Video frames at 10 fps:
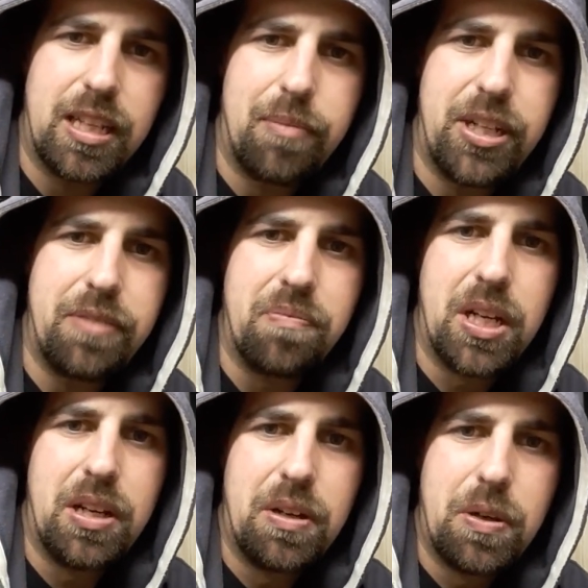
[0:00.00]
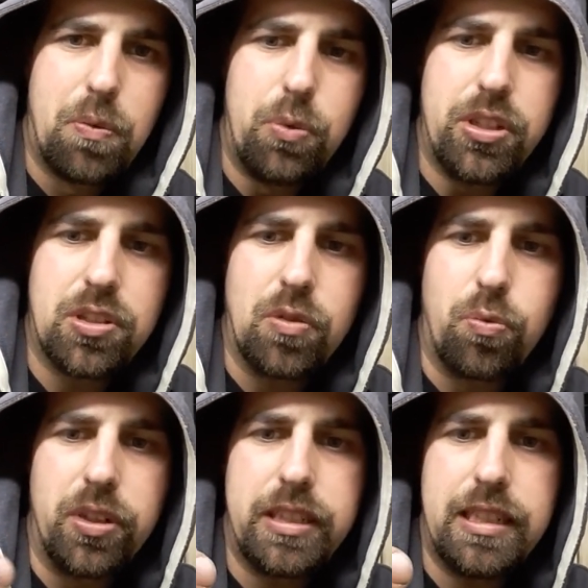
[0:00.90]
I mean, who doesn't
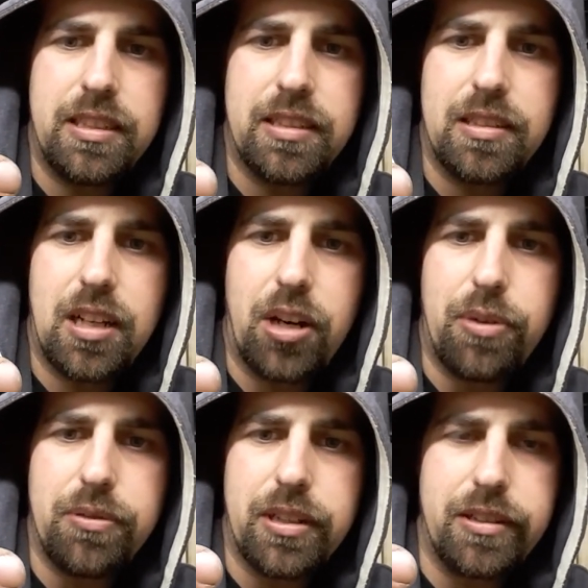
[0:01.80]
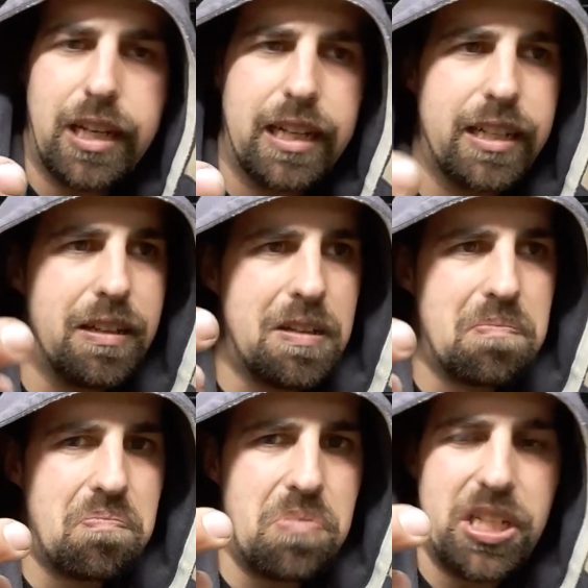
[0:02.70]
want this around their neck?
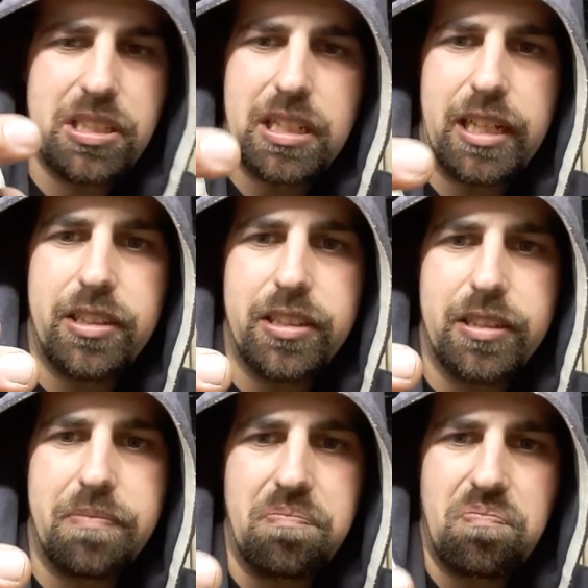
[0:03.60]
It's kind of,